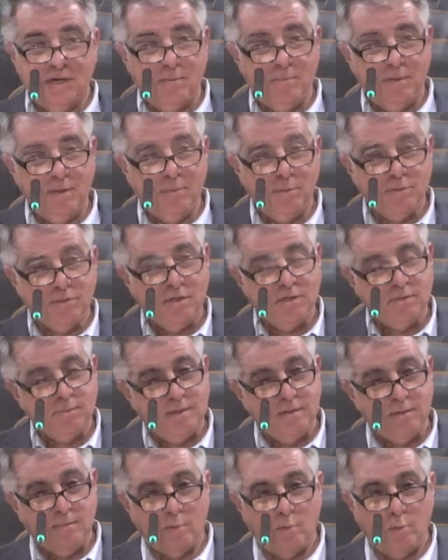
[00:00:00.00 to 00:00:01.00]
and people talked
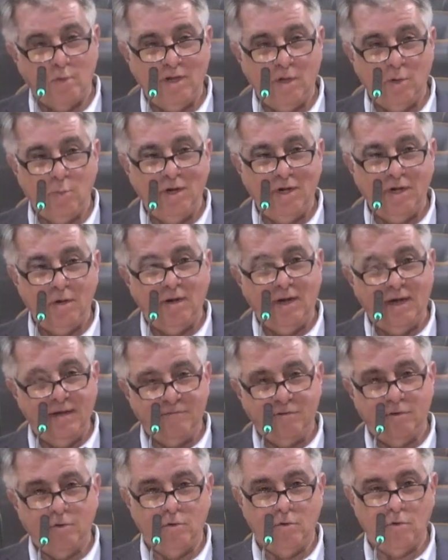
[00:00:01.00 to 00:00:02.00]
about in the marina, we don't
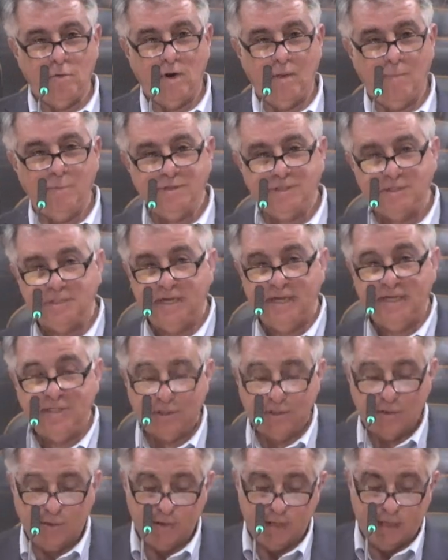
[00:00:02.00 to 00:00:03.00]
have local
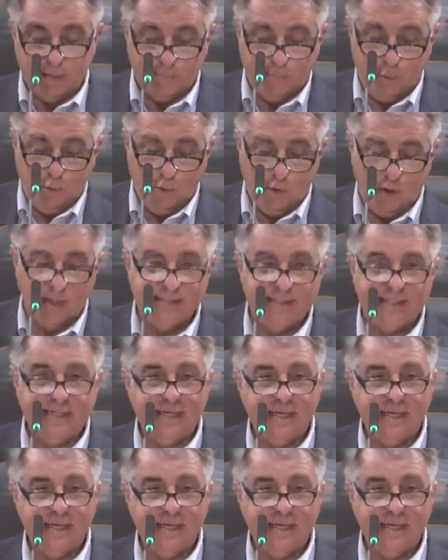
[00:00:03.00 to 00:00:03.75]
representation on that board.